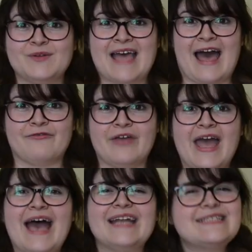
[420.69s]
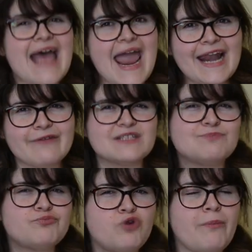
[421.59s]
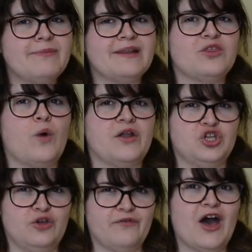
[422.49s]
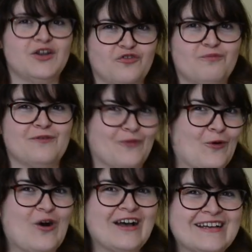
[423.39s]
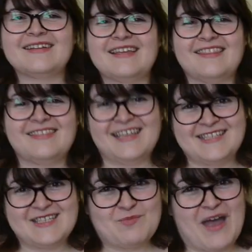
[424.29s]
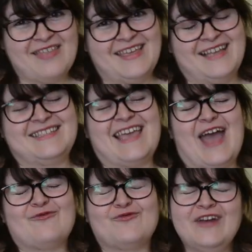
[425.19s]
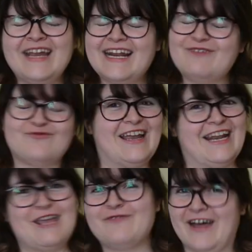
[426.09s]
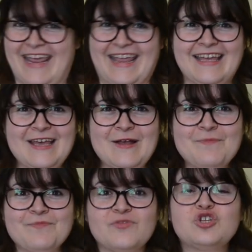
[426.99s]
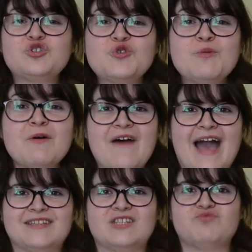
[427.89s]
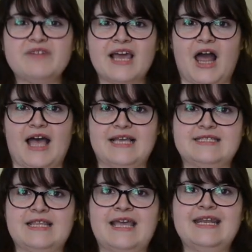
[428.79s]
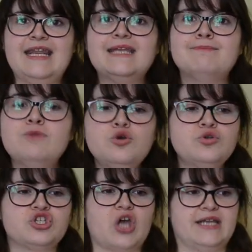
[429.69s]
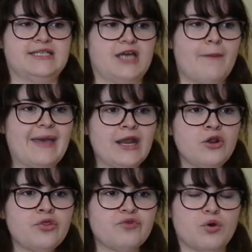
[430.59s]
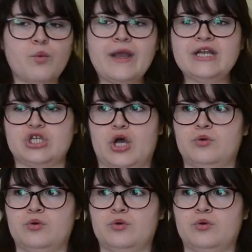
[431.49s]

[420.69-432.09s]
have, a tailor is probably the one you've heard of before. This is where things get really, really funny. The troupe of actors realise that they need moonshine to come in through a window.